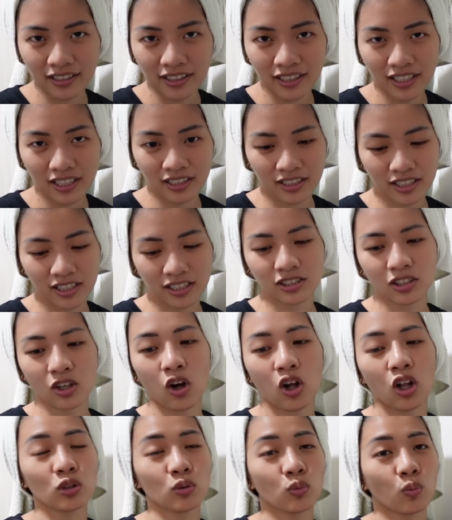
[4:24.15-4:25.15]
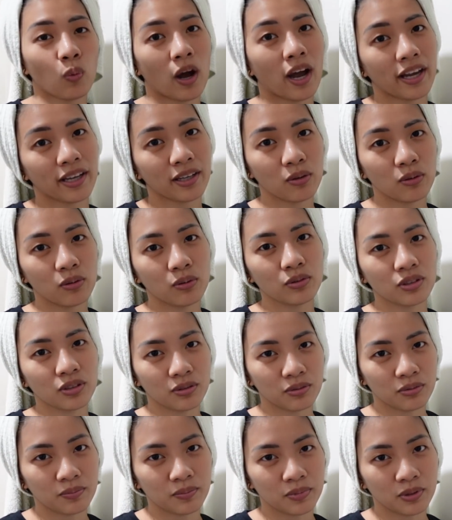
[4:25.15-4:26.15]
It is called Y O U
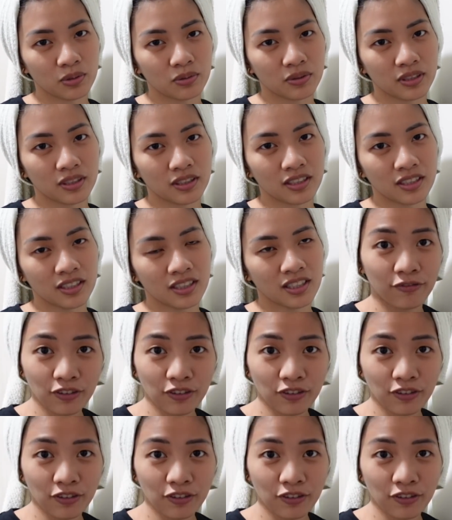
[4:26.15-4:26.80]
Beauty.